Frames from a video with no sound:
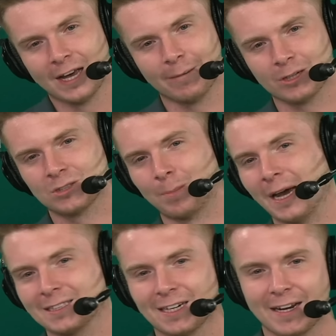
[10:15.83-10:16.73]
And I'm also
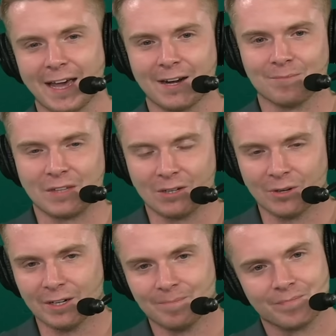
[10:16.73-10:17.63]
passing on Adam
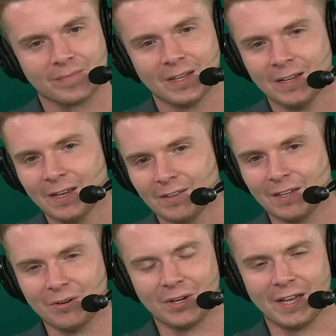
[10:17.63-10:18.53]
Thielen.
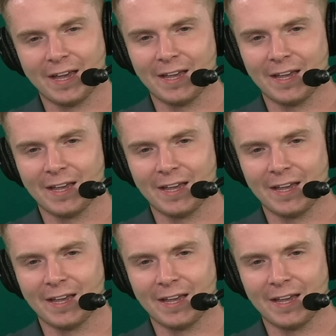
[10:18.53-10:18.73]
Thielen,